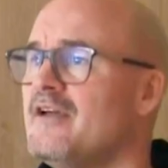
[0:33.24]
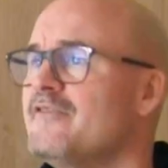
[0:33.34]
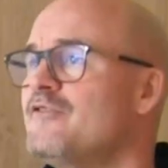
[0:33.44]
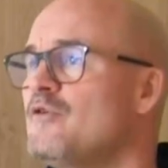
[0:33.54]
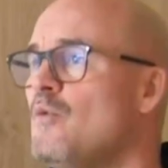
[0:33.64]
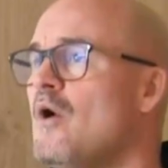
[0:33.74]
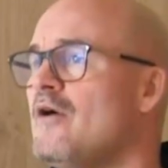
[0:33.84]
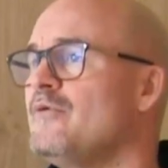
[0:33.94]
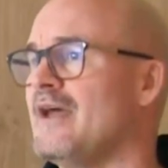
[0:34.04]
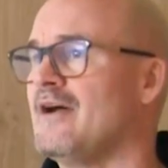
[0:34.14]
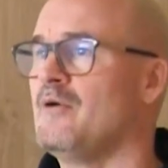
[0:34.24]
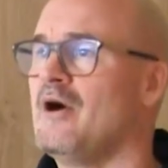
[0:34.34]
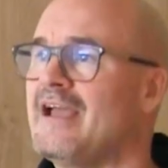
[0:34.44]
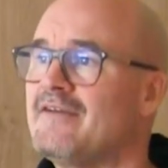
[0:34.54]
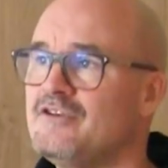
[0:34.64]
For a while now,
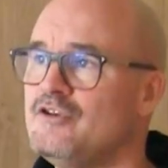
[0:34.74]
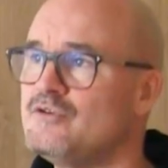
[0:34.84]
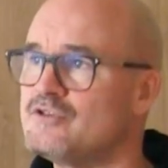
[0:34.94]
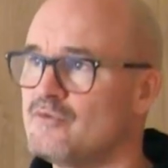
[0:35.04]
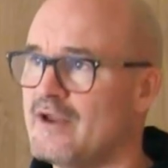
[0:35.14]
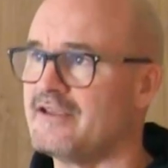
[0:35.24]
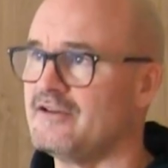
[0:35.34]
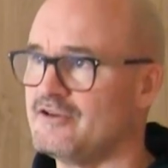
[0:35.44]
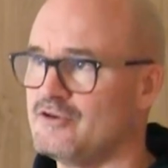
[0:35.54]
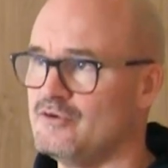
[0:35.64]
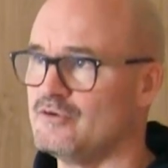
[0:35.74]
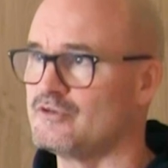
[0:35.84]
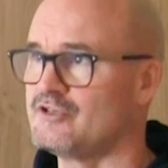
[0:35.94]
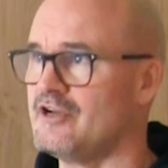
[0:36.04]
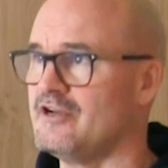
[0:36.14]
I haven't used the regular Google
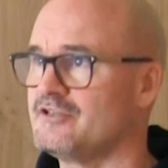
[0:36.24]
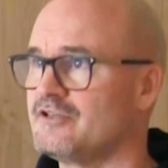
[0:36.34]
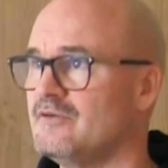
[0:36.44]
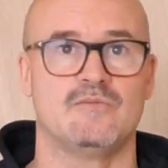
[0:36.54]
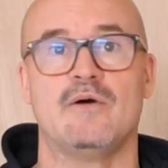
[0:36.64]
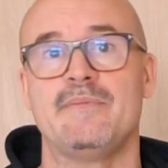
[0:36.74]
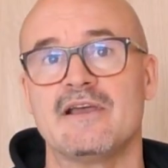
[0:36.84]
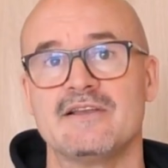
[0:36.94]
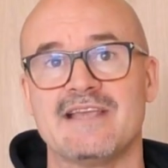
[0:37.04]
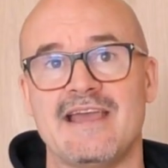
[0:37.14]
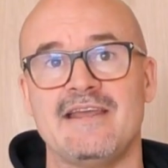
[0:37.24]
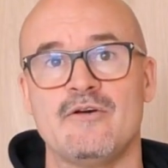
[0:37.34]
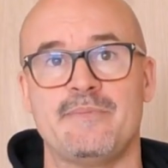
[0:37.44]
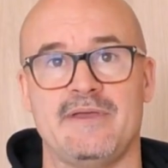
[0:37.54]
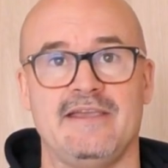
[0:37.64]
search. Well, because
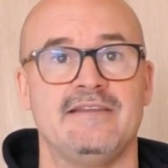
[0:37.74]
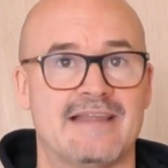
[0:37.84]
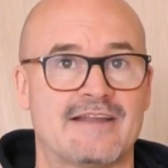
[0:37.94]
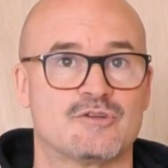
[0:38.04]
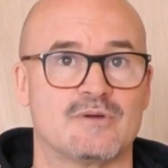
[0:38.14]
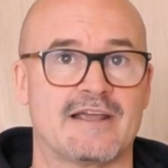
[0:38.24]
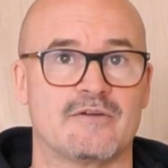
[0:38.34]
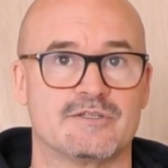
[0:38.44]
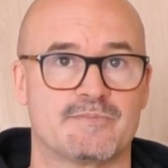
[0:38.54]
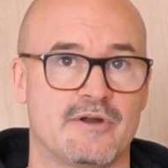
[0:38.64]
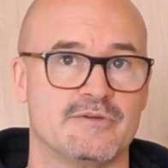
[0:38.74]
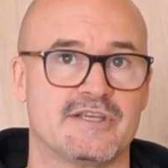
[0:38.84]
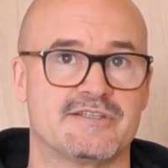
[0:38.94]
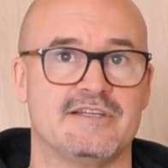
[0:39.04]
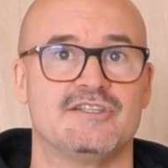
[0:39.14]
NLP, natural language
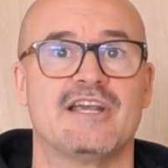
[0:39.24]
processing